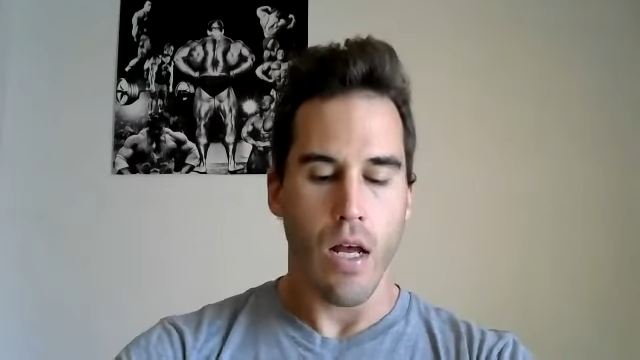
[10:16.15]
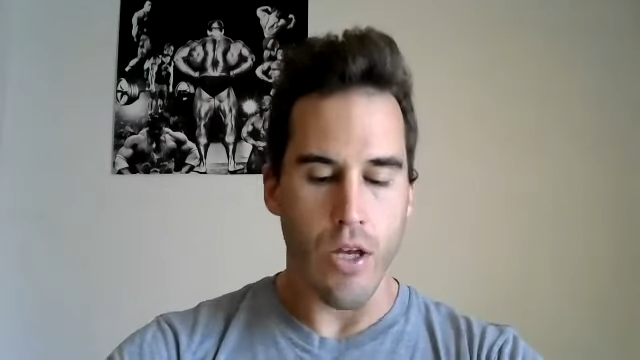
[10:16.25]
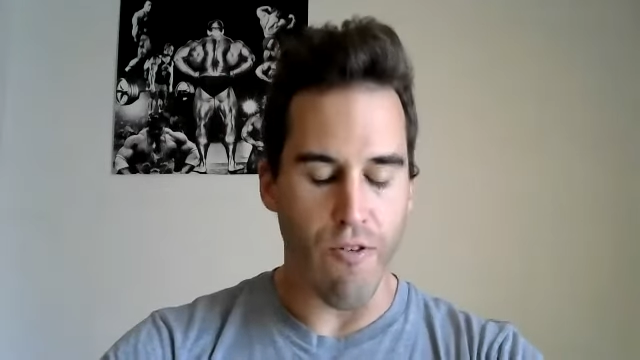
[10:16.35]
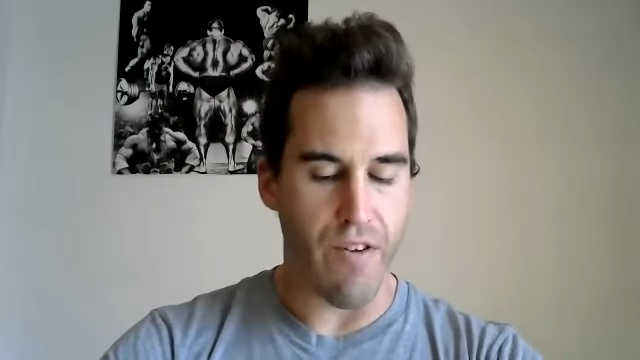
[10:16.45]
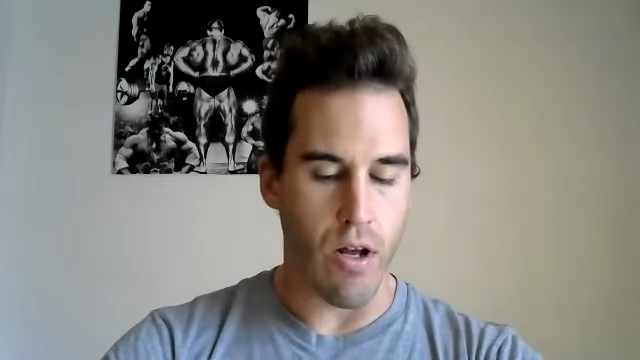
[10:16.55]

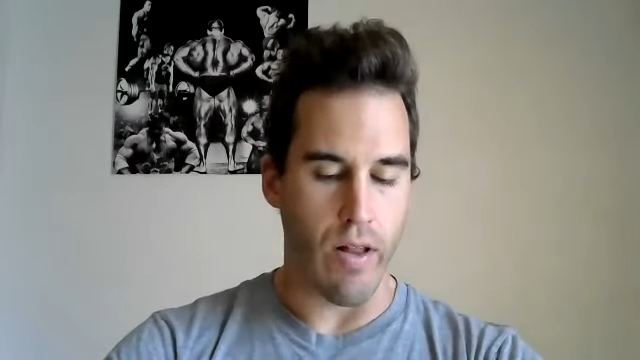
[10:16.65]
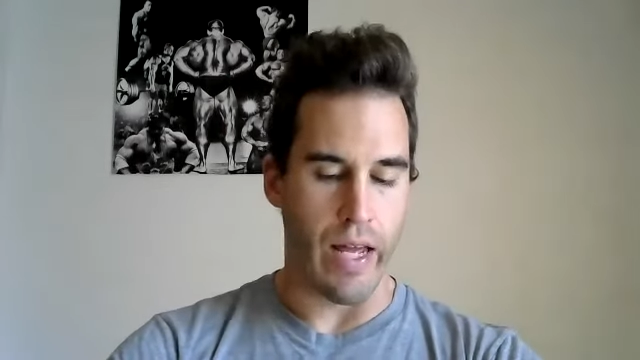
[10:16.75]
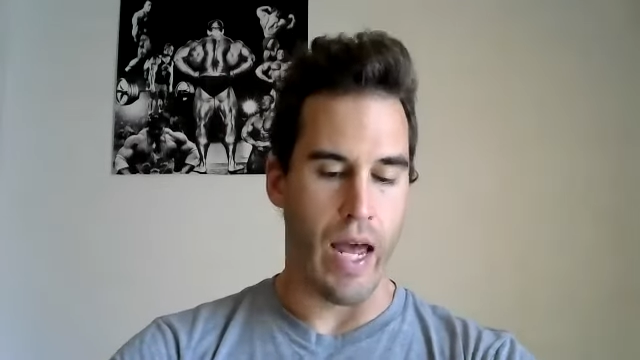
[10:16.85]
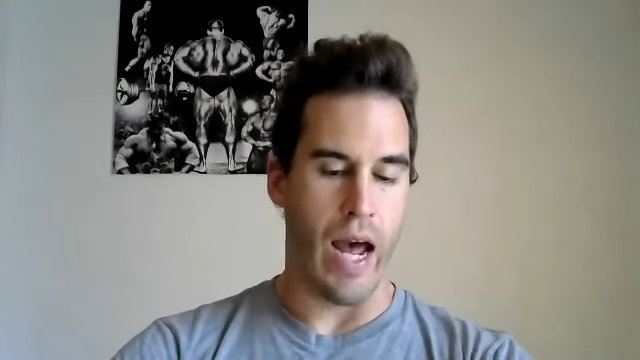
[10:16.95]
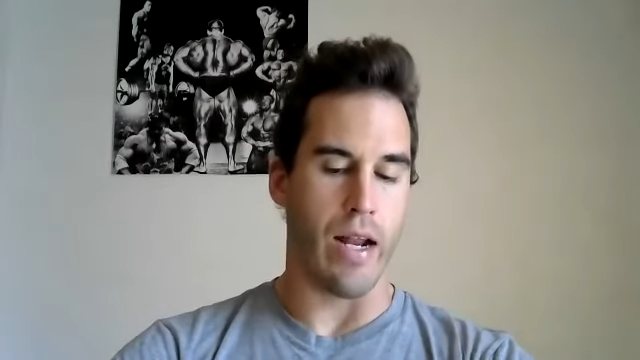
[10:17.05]
you feel
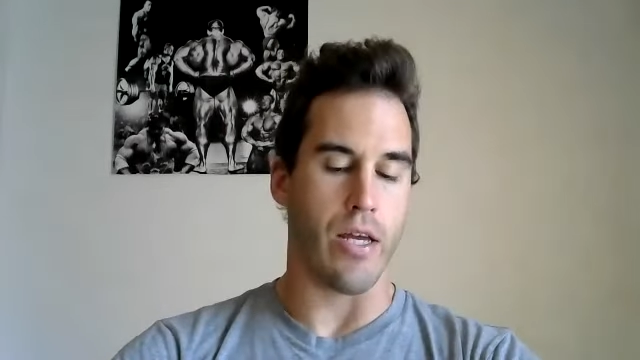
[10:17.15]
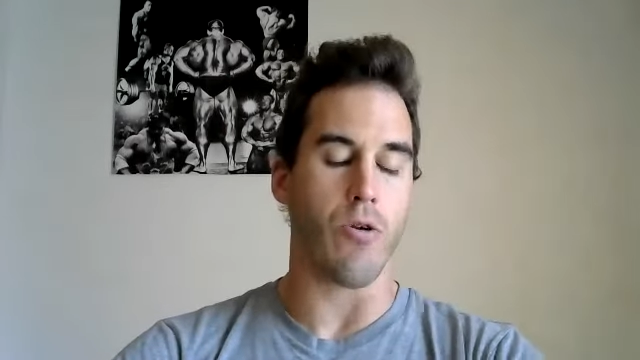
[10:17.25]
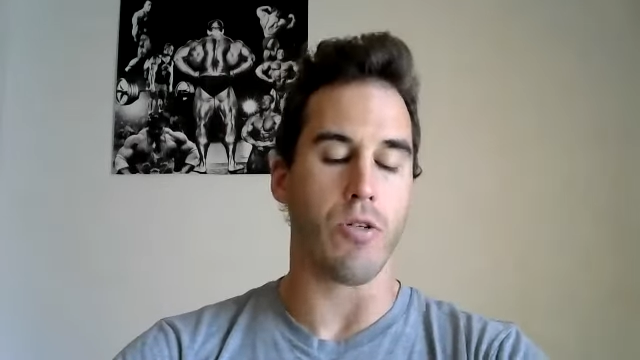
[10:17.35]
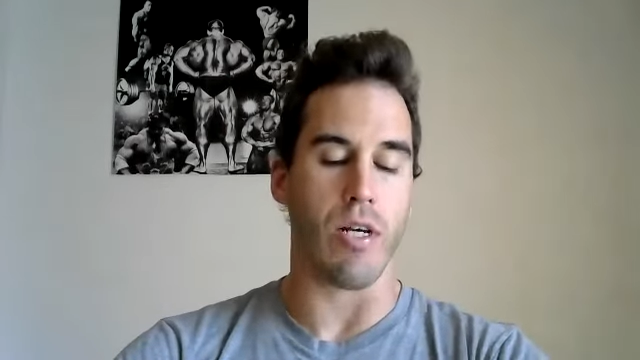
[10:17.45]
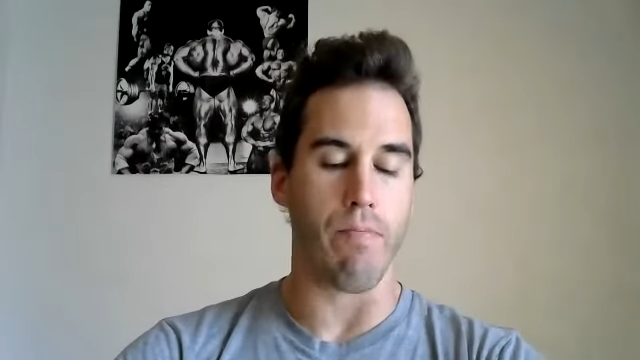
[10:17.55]
like had a
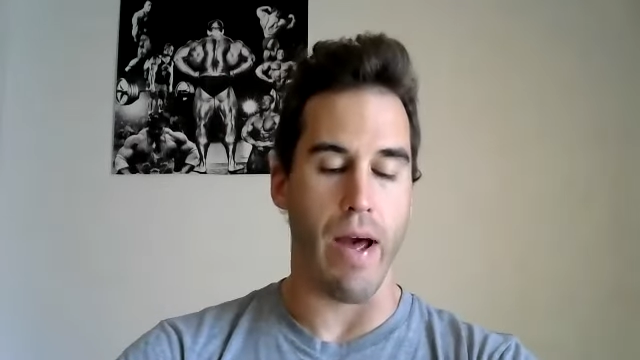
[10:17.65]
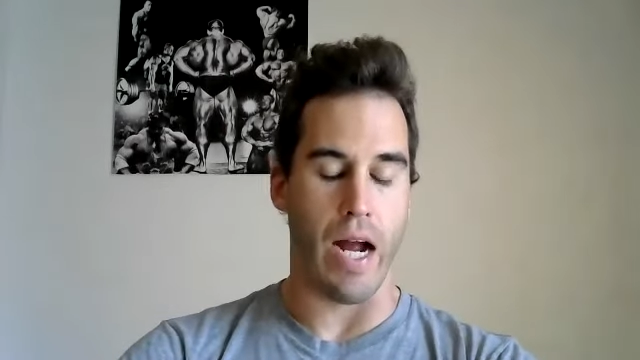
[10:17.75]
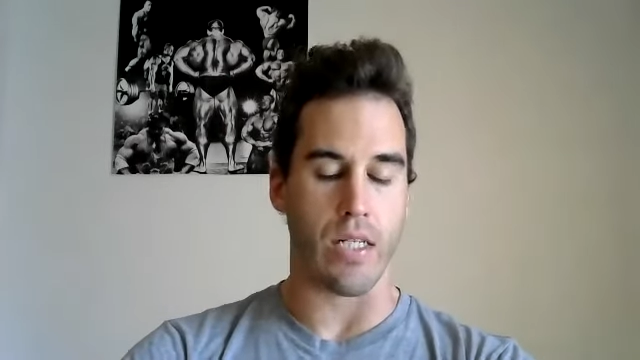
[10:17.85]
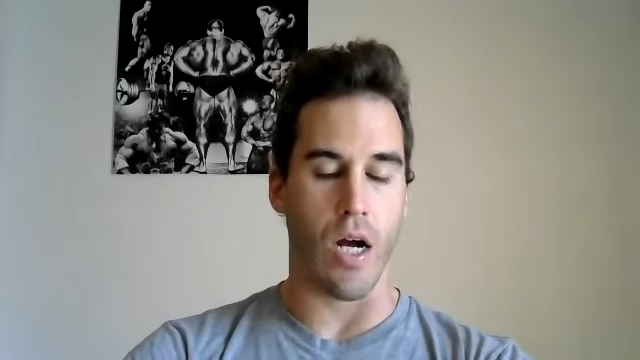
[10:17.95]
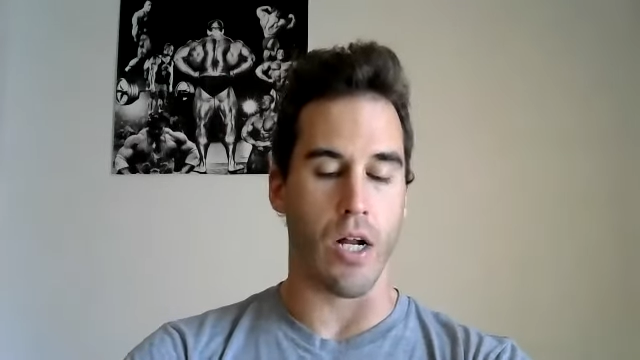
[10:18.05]
huge
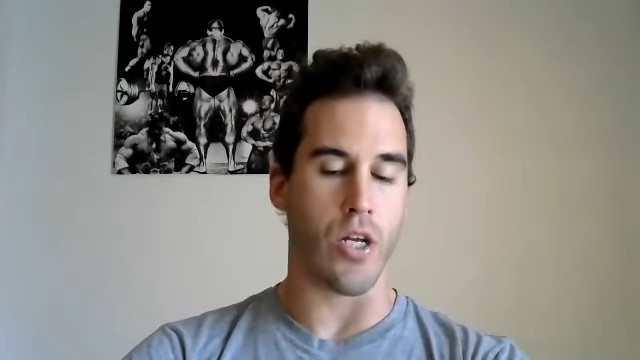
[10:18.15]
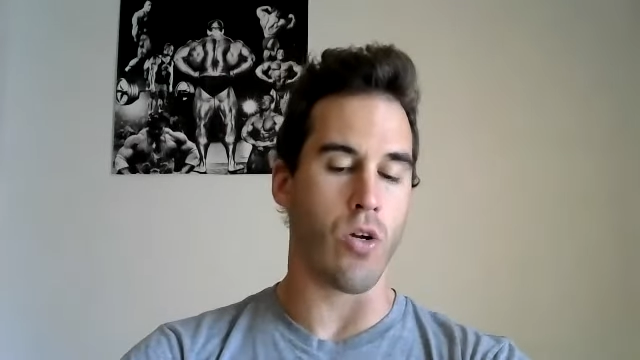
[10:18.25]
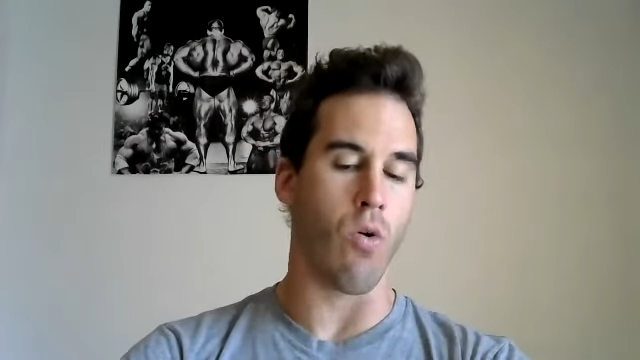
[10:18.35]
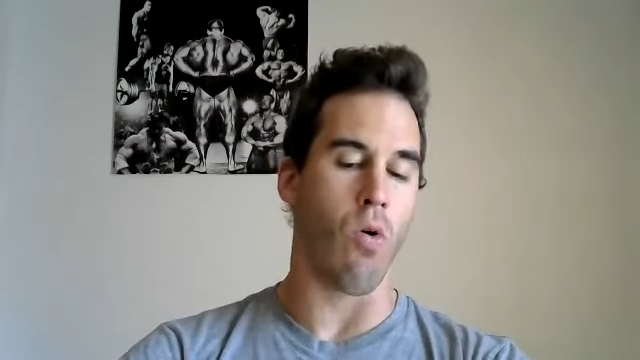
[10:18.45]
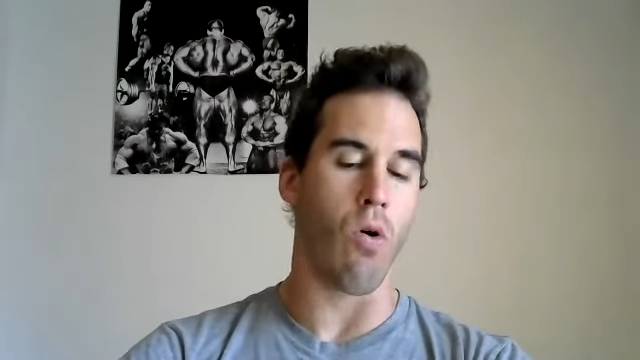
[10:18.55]
impact on
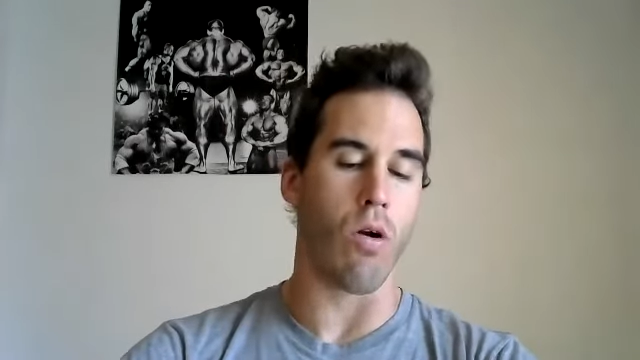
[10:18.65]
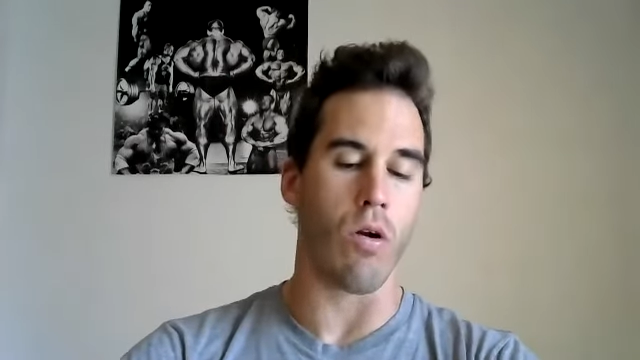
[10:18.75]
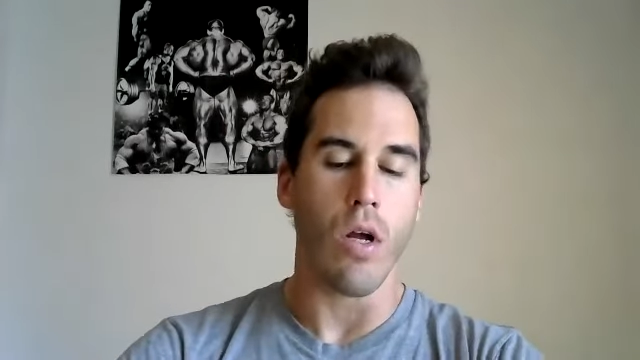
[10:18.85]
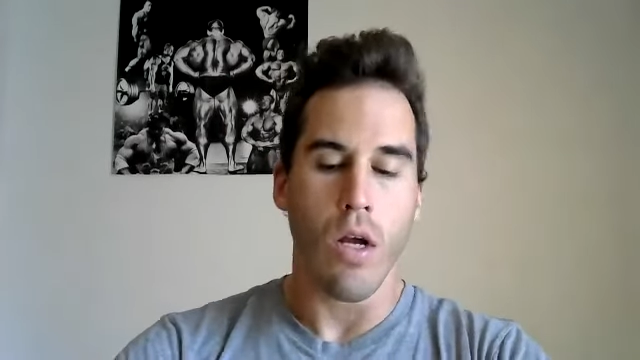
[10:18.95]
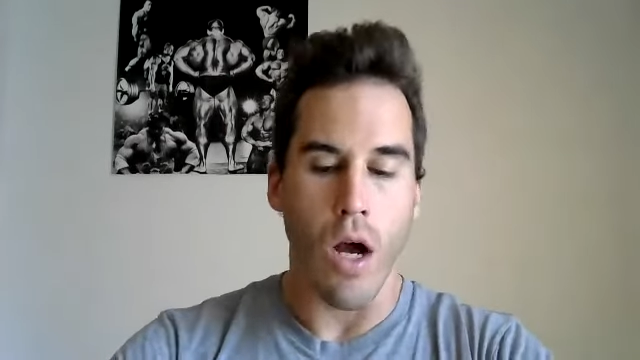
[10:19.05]
you,
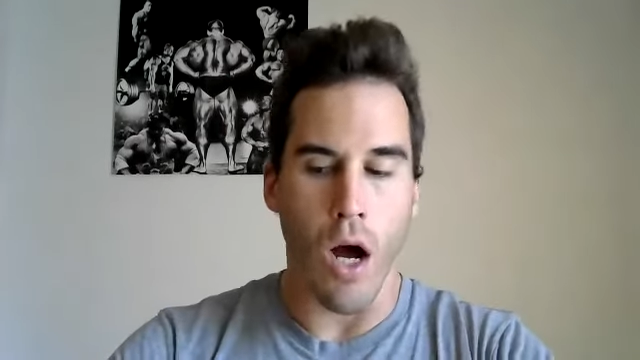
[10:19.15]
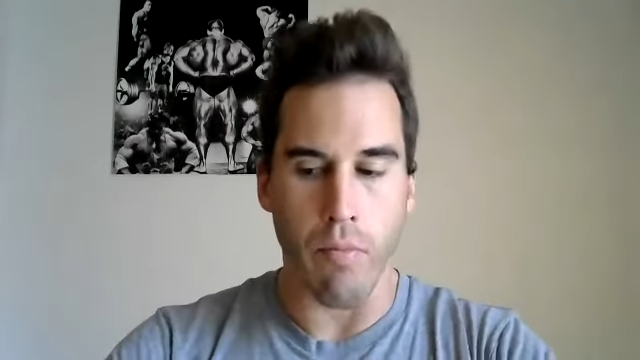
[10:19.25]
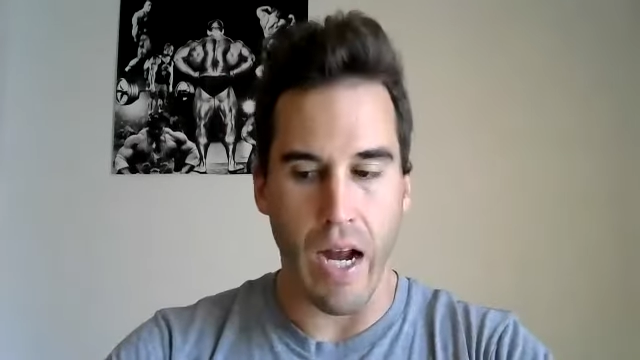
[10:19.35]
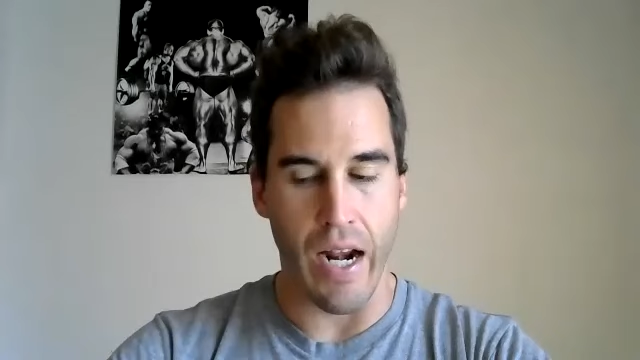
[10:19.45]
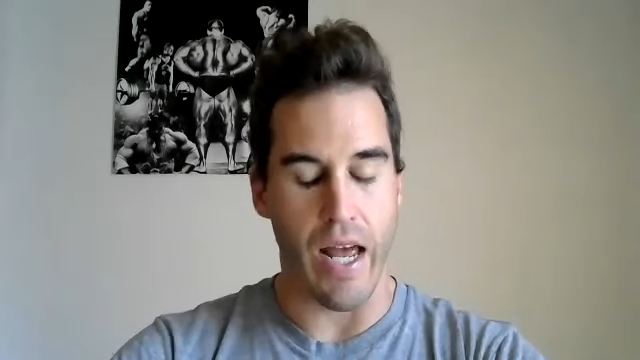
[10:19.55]
or
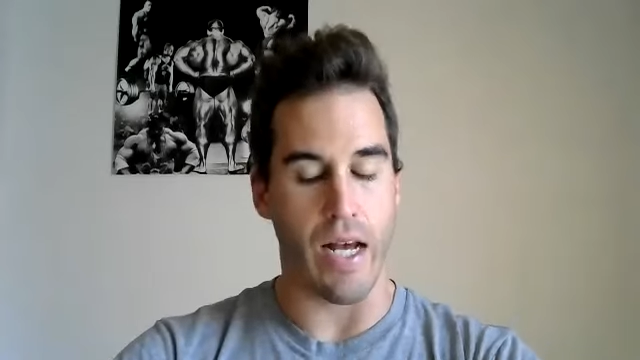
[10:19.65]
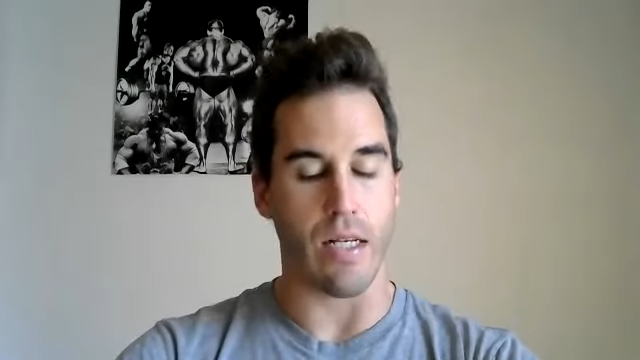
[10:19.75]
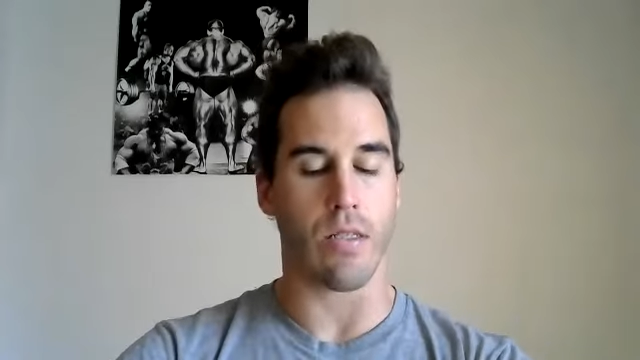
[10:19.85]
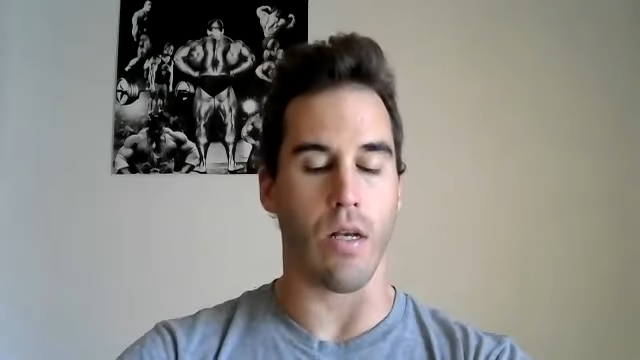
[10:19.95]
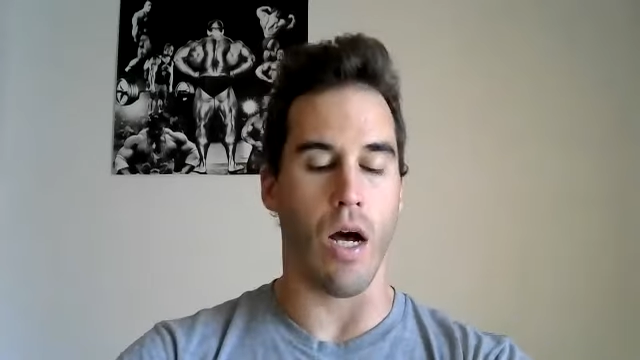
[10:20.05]
kind of
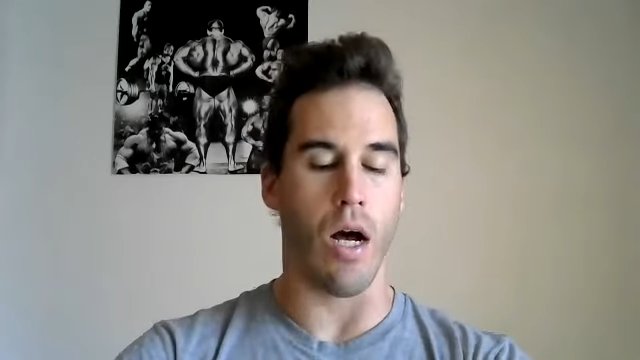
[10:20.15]
has